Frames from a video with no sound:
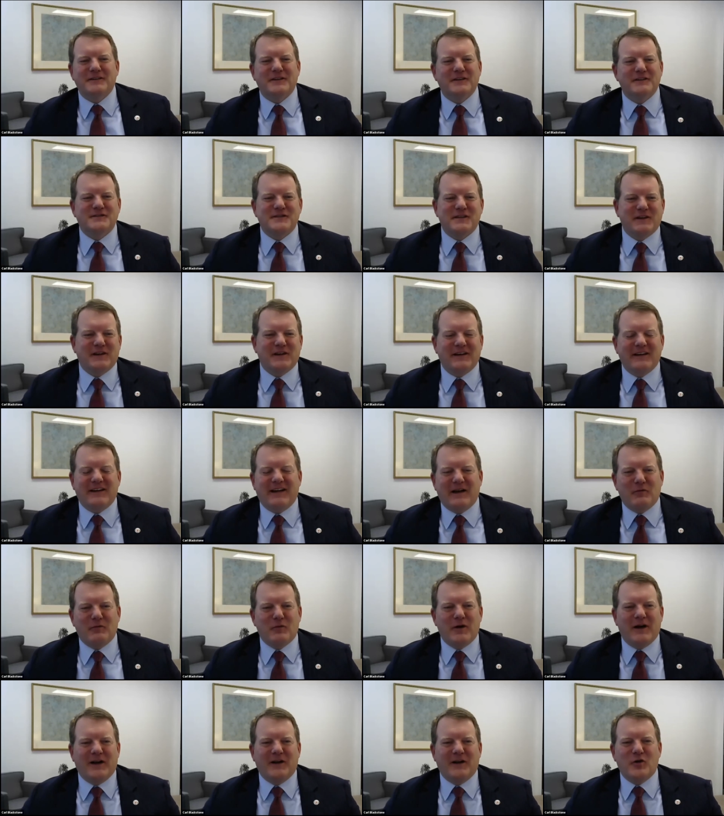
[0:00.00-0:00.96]
Just, uh, I
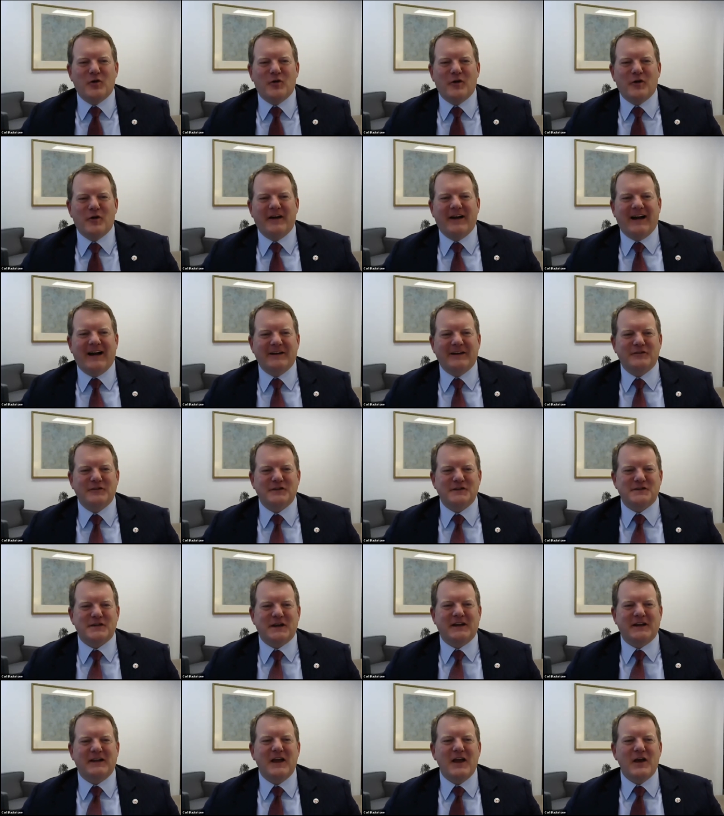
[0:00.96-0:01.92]
wasn't going there. I just
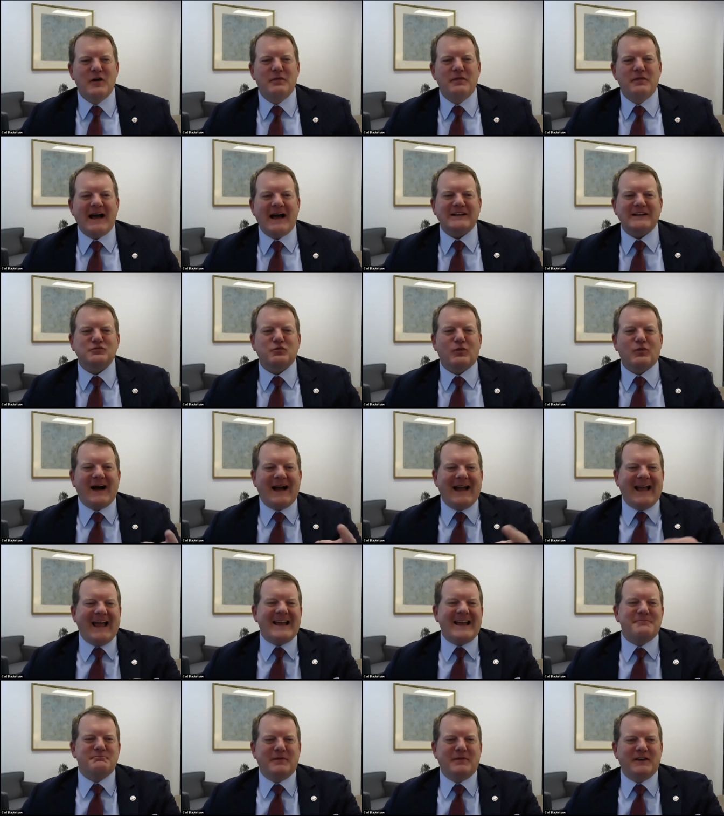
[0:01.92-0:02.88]
say that's why it
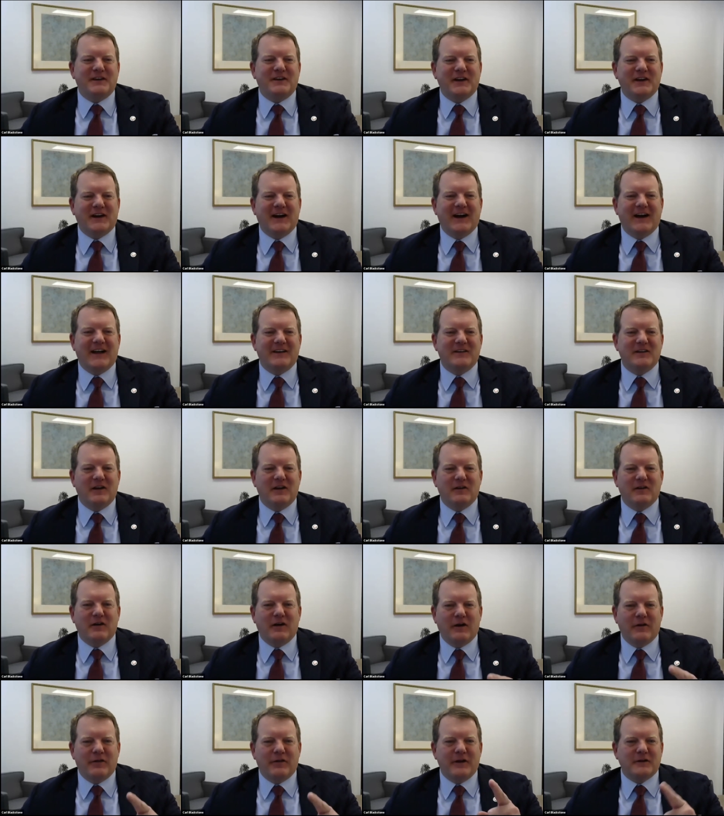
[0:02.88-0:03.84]
hadn't been done
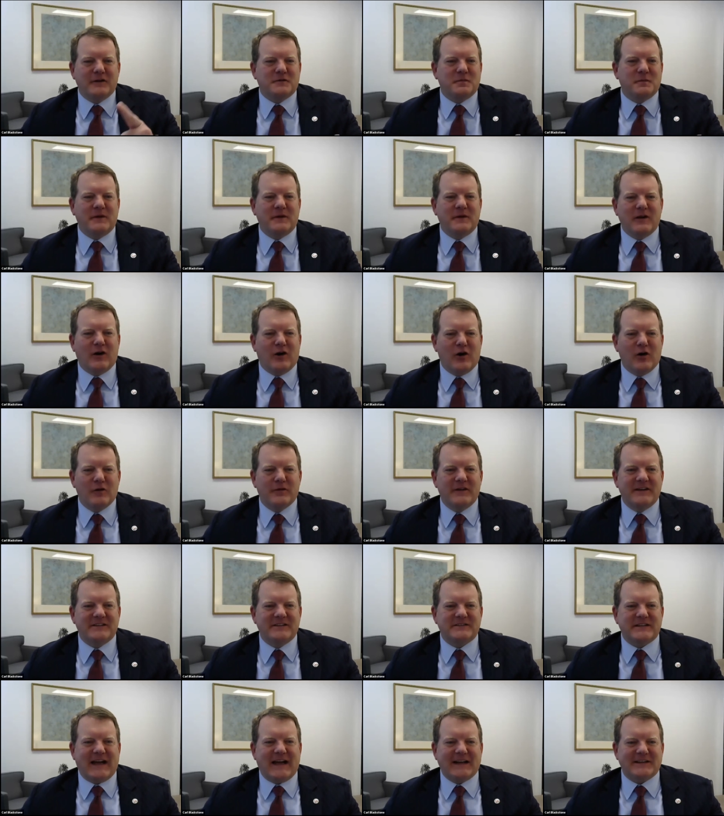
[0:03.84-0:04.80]
uh, there's been all
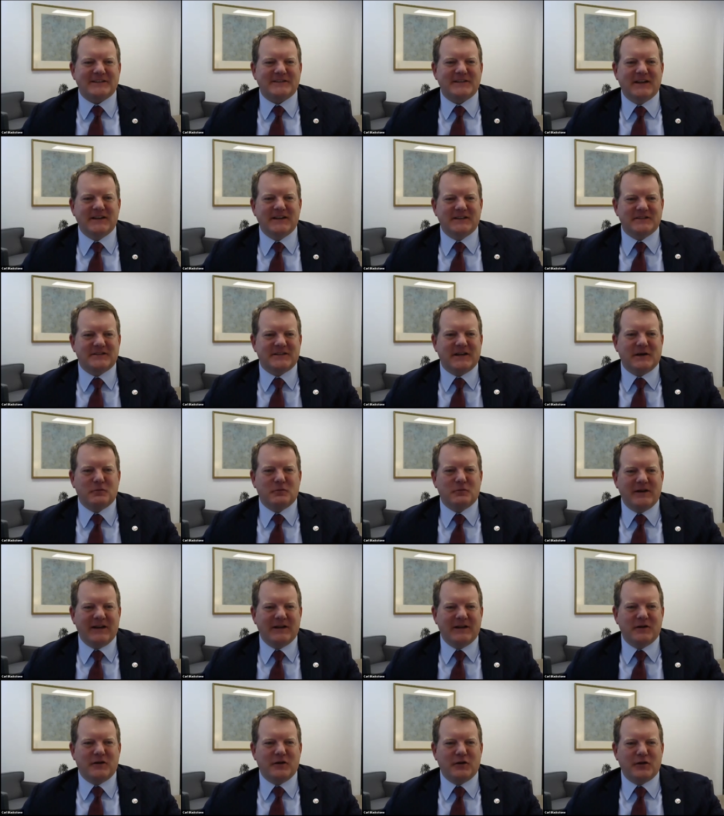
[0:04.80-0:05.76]
these tax studies that said we
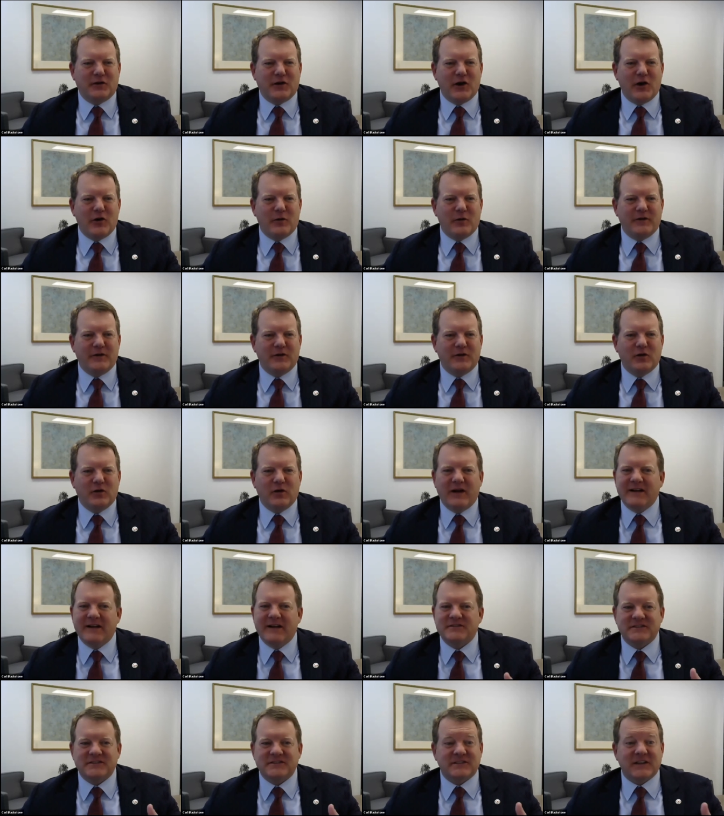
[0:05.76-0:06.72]
need to go and do it.
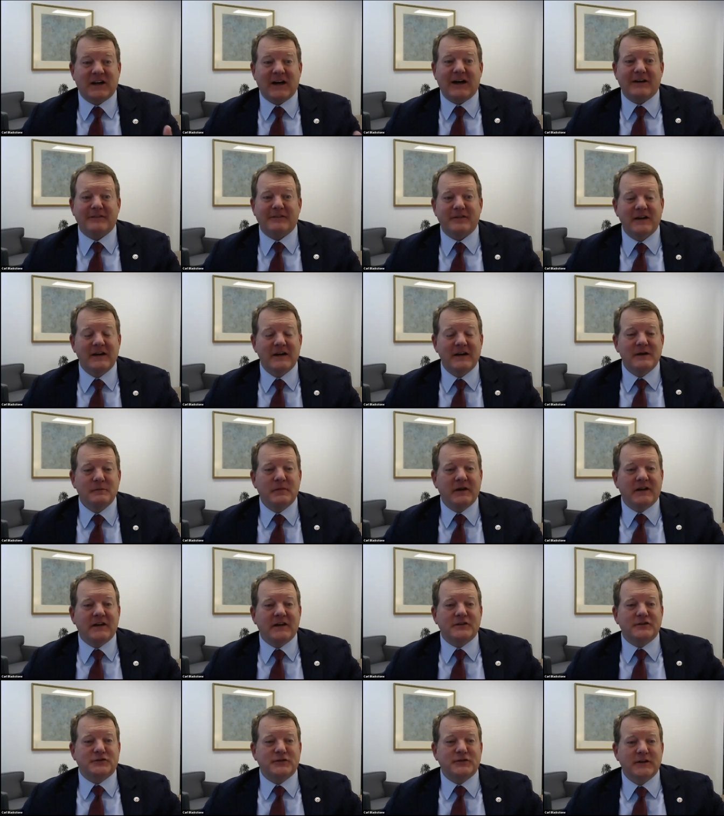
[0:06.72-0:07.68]
It's tough
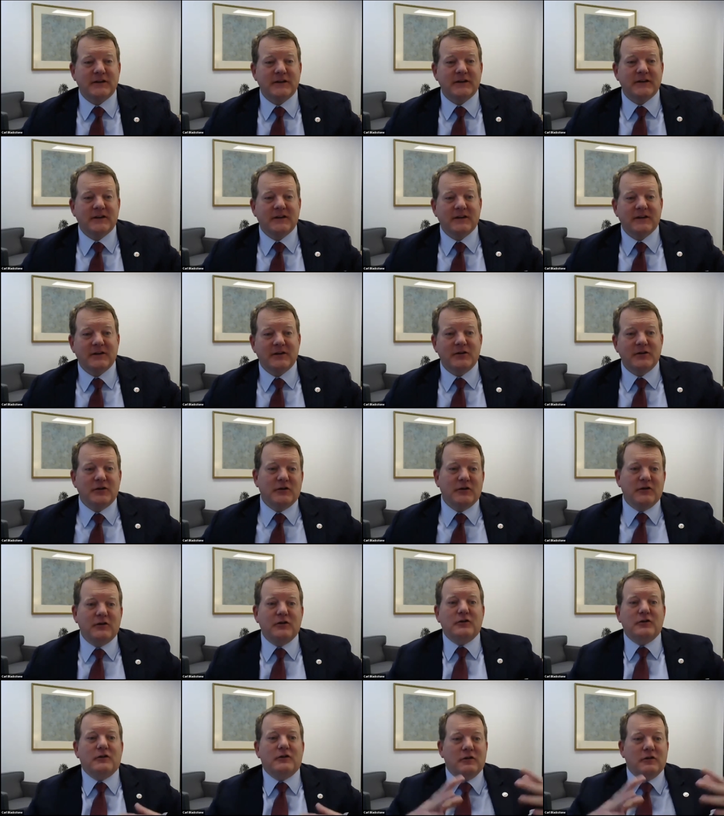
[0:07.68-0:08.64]
because right.
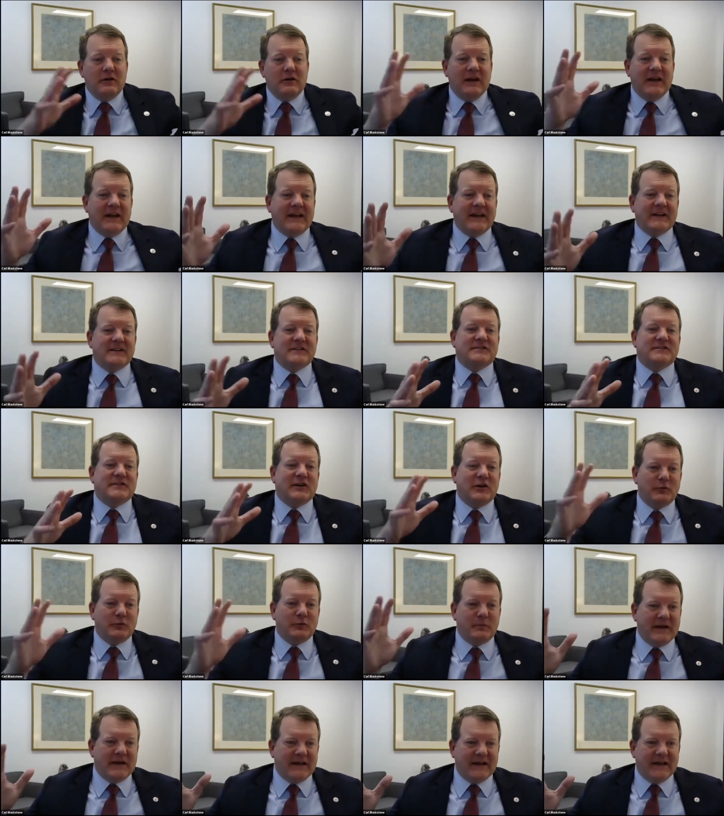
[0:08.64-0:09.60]
you, you, it gets so
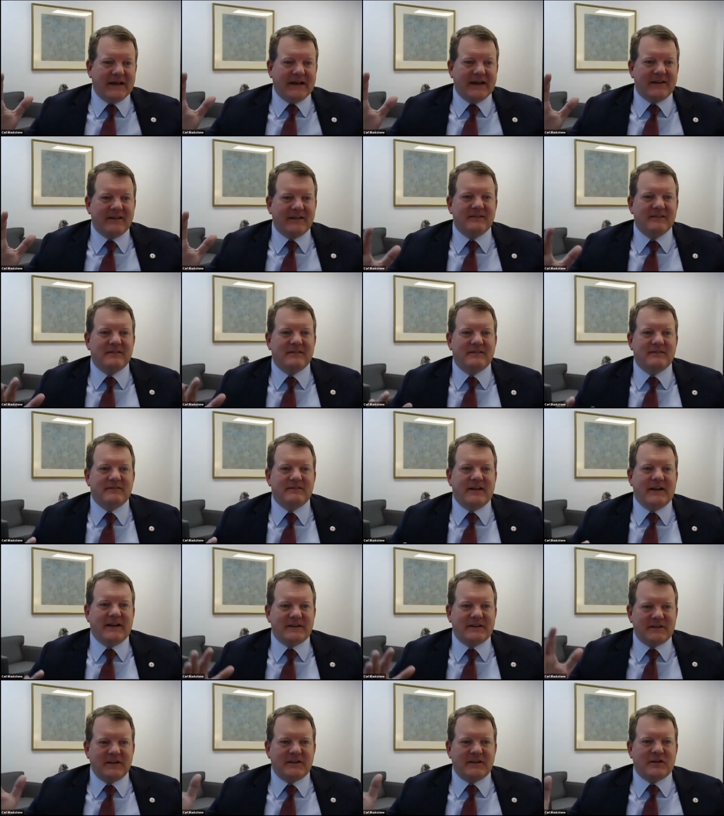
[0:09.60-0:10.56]
big,
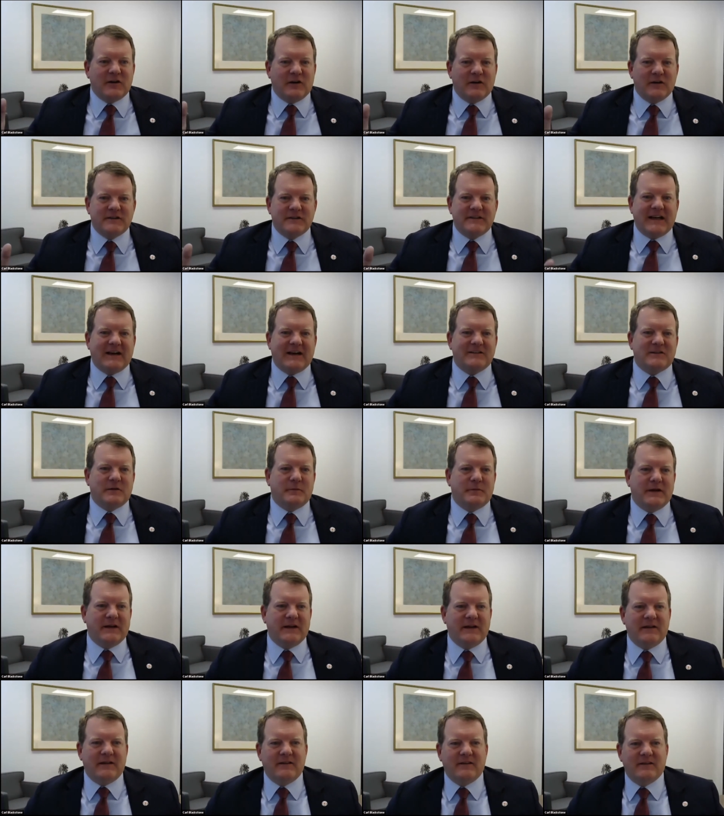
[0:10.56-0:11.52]
it, turns out to
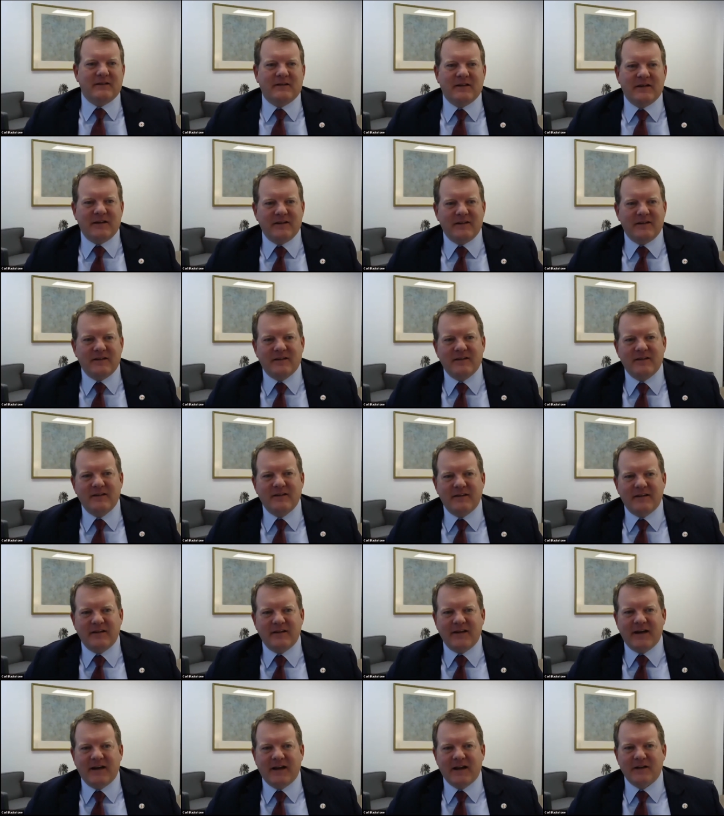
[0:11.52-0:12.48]
be the the,
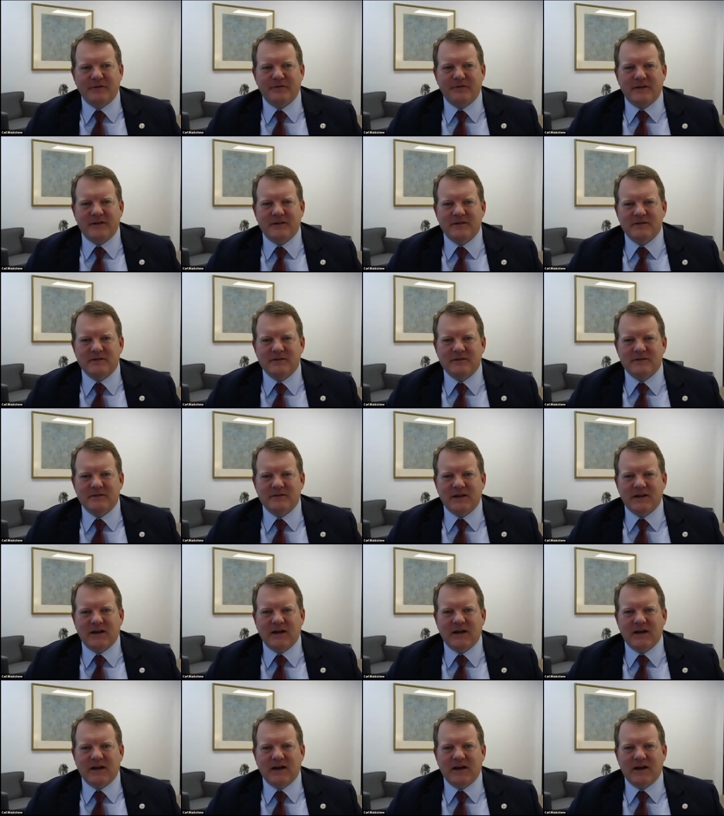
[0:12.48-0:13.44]
the elephant.
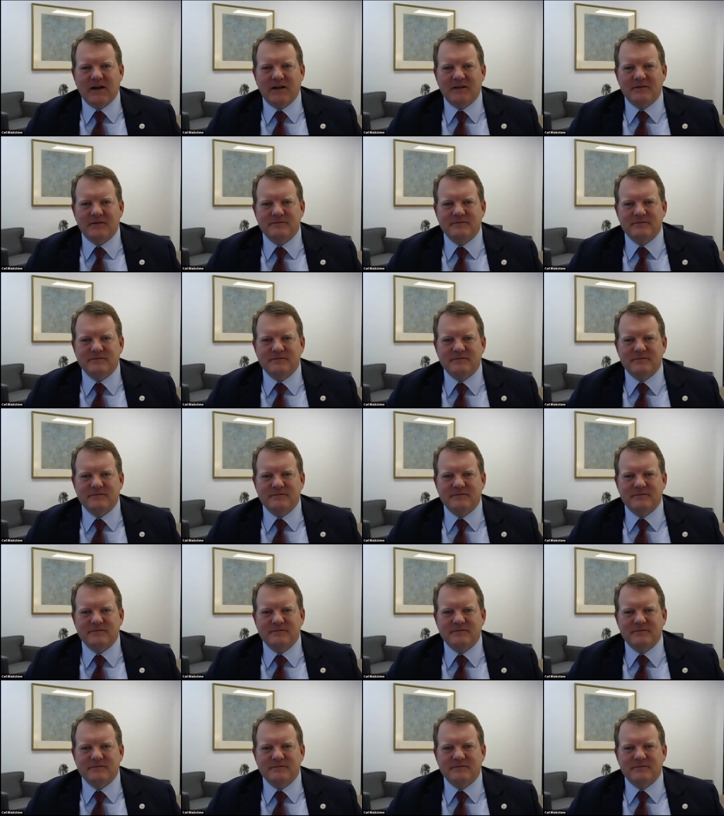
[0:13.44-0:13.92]
Uh, right.